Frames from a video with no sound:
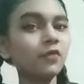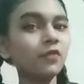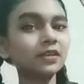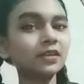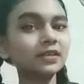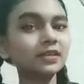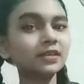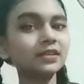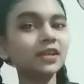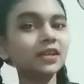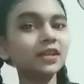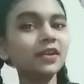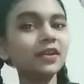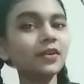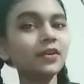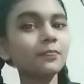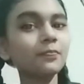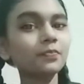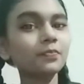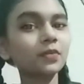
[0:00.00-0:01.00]
watercolor,
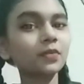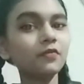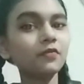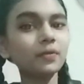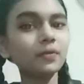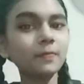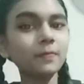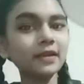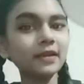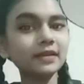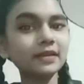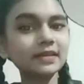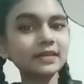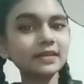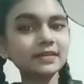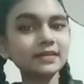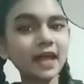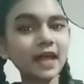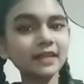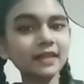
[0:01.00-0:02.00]
we paint
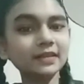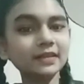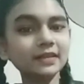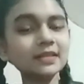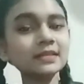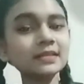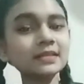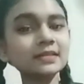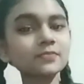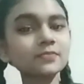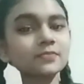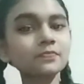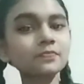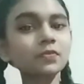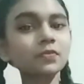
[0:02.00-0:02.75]
this and this.